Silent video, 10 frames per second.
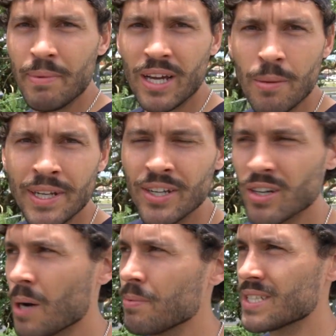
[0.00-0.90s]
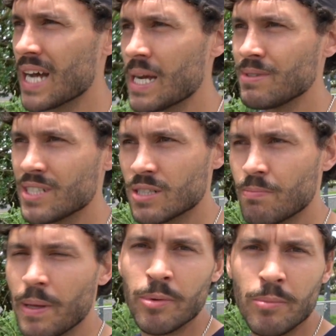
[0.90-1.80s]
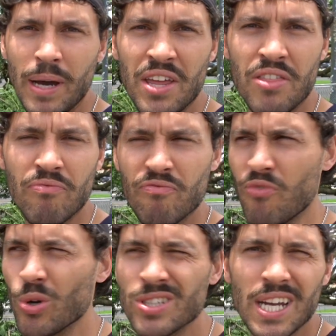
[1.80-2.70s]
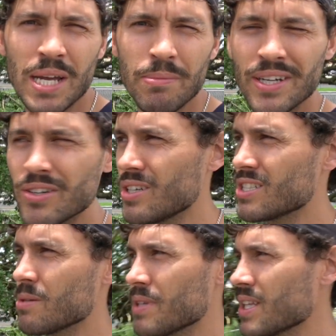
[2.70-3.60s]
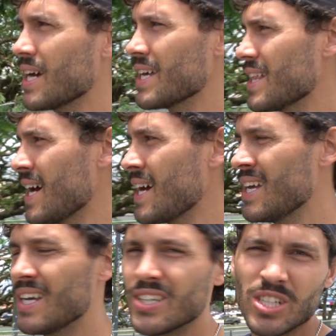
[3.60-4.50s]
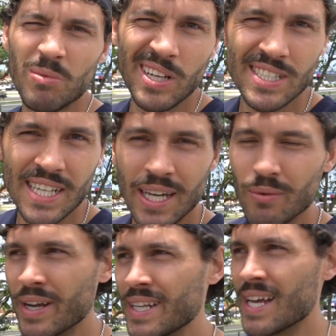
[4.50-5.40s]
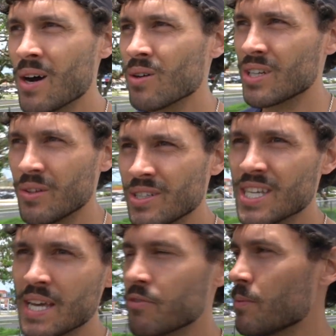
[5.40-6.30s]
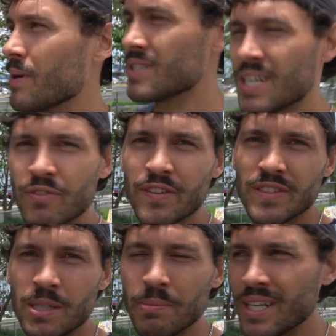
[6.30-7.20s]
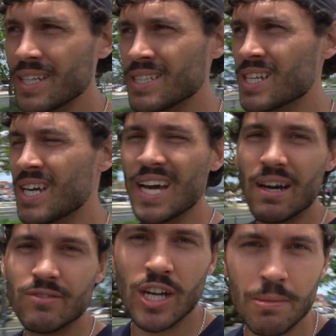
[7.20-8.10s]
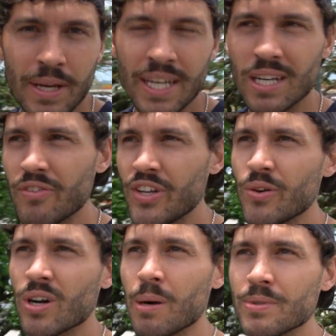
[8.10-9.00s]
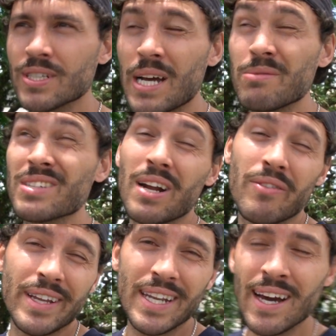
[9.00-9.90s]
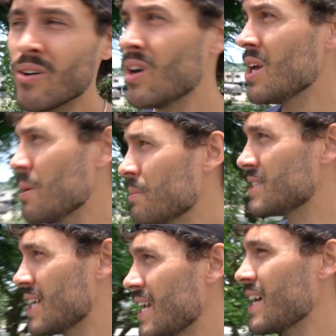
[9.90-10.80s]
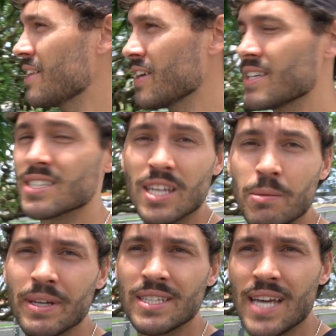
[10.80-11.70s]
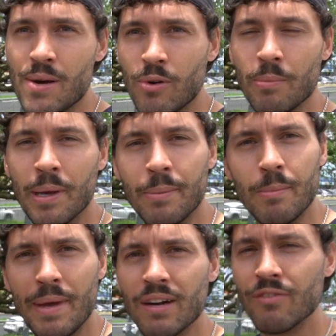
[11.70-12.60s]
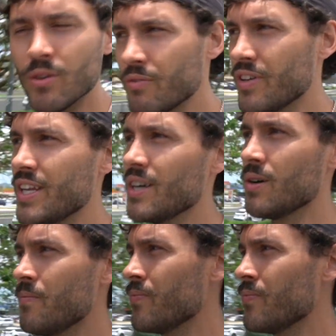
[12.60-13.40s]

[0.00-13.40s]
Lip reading: been coming here a couple times. This is maybe my fourth time here or something like that. Some days I get rained out, can only skate for about 10-15 minutes. I've tried making a video a couple times, got rained out. But today I think it's going to be a day where I'll be able to make a full video,